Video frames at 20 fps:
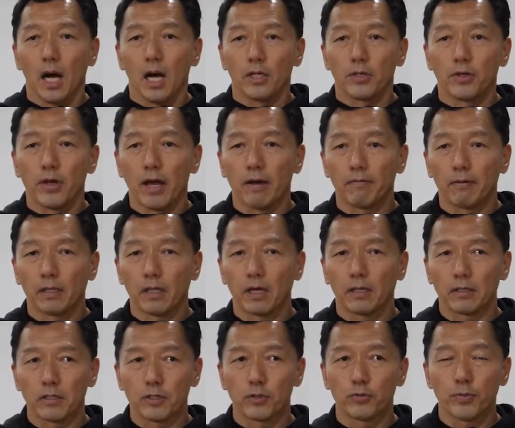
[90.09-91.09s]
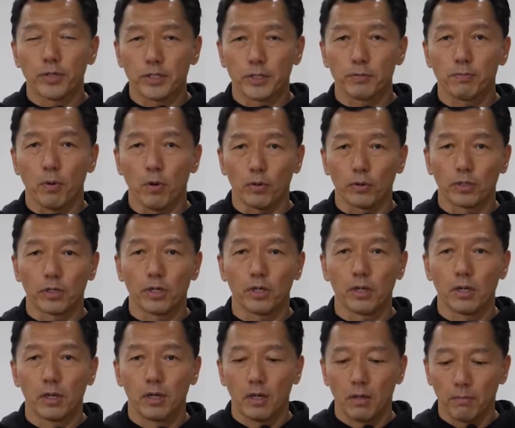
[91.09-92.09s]
you have a lot of sweet spot.
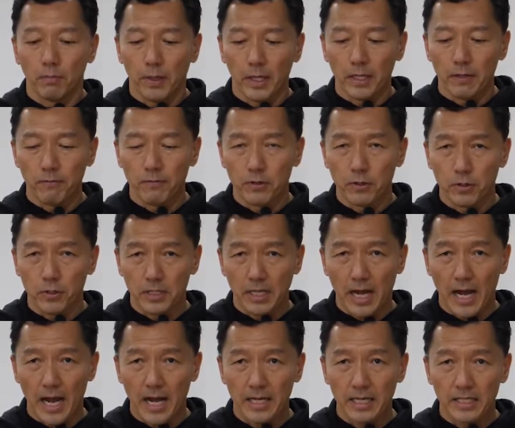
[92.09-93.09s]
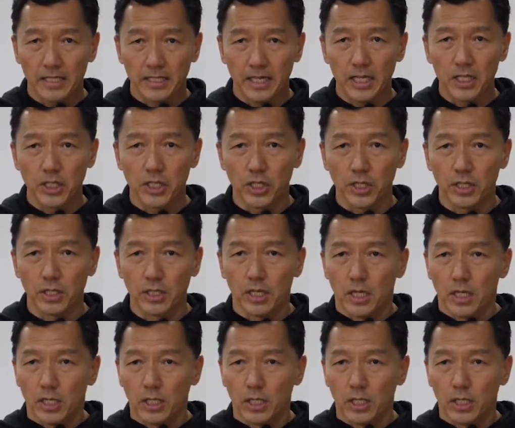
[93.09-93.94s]
But if you use a higher tension,